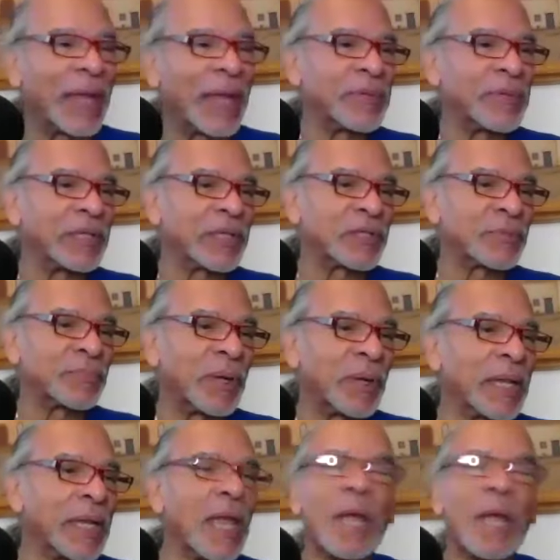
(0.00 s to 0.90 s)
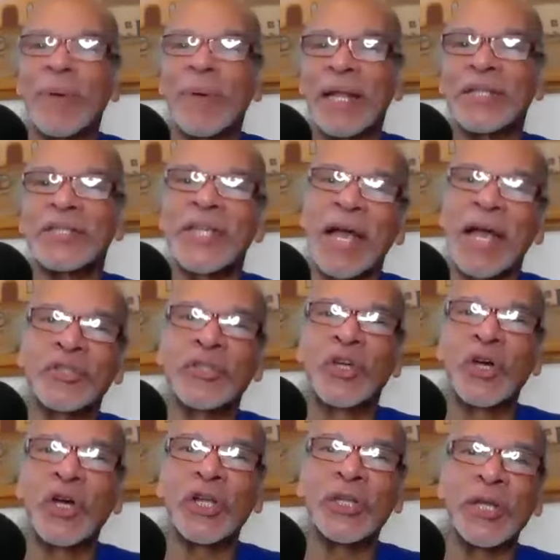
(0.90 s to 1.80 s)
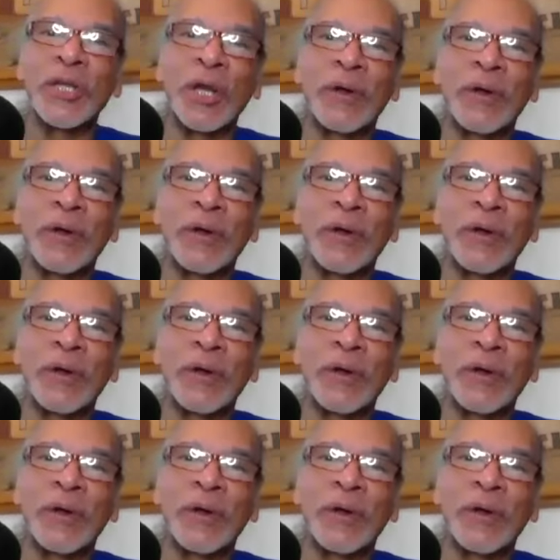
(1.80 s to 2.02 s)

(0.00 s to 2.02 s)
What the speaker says: nebulous, but it sounds good.